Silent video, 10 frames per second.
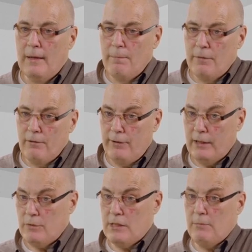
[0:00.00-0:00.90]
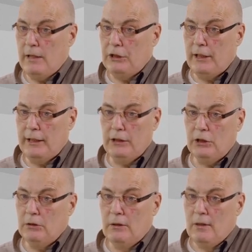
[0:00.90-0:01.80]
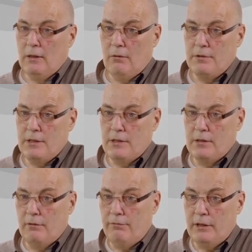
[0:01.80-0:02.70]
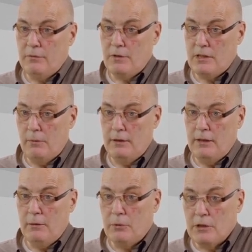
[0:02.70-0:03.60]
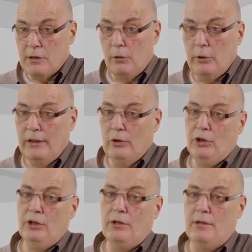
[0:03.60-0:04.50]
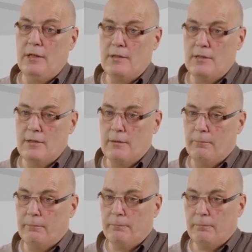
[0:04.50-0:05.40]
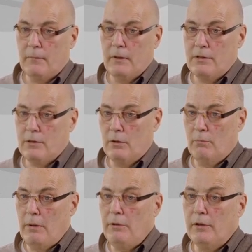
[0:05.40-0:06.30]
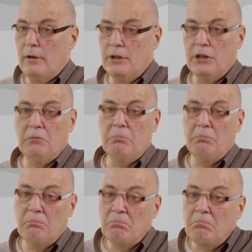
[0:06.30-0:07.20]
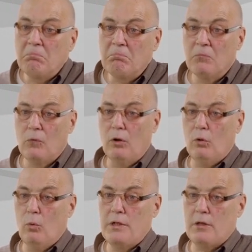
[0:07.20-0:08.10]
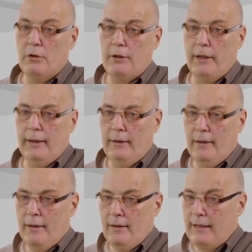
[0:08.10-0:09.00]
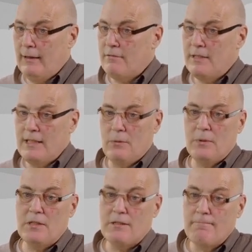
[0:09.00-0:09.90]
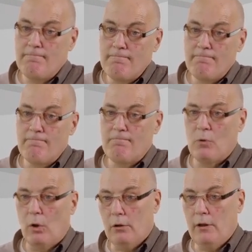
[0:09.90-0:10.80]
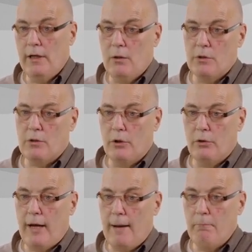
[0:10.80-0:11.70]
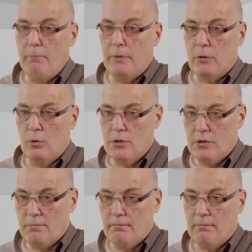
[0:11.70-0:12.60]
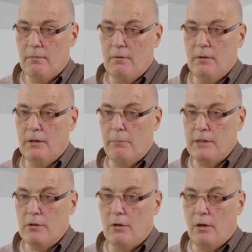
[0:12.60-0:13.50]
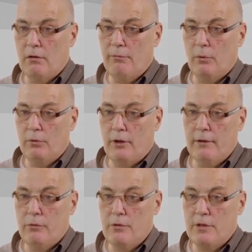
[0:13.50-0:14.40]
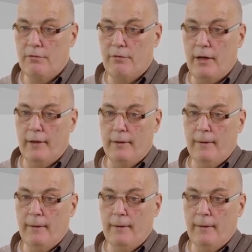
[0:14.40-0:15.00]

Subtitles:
The frequency may change. Obviously, there's no frequency stability, but there's no inertia in that system. So memory direction, not always okay. Negative sequence, not clear what's going to happen because it depends on how the fault right through is defined.